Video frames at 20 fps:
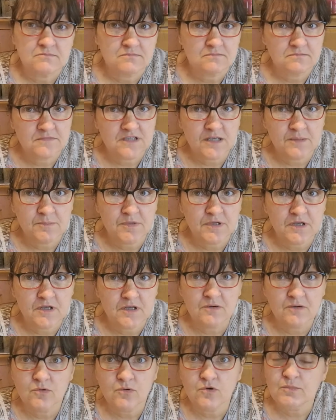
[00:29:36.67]
down
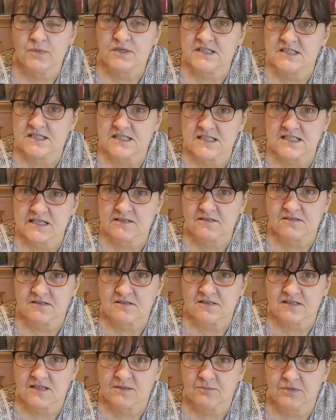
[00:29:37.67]
below, all my details are
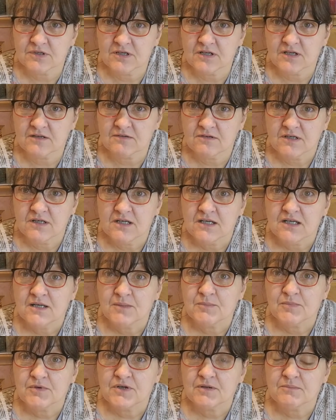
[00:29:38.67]
down below.
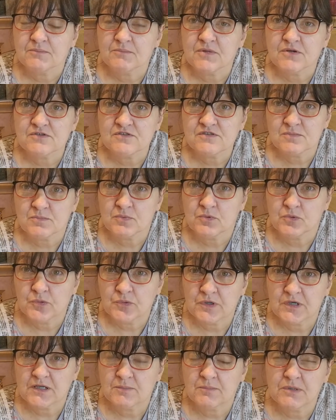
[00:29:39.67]
But most
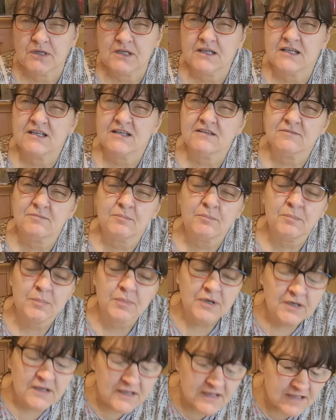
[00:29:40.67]
importantly, please,
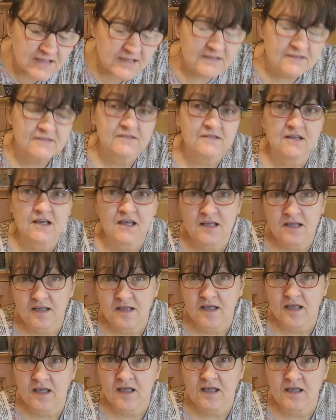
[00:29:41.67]
please take
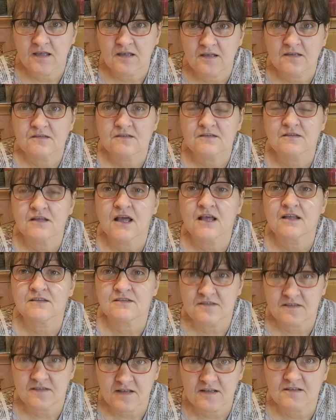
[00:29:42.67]
care and
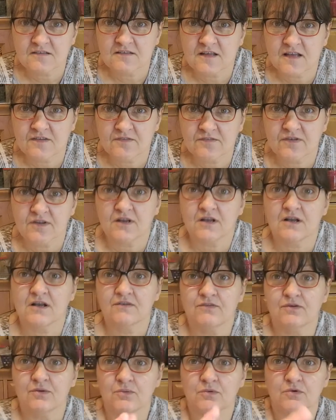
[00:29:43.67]
stay safe, and I love
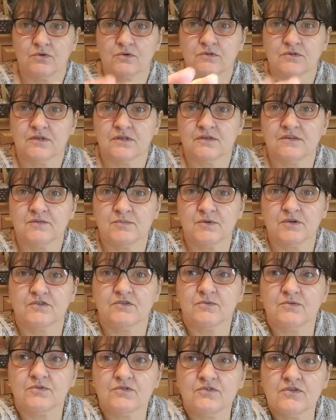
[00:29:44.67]
you all, and I'll speak to
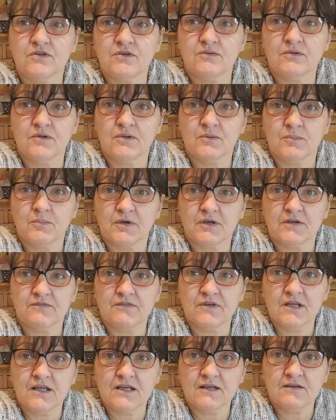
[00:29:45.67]
you all soon. Bye for
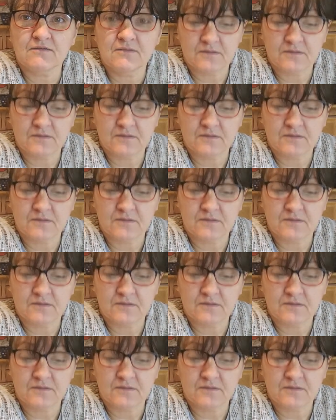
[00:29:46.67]
now.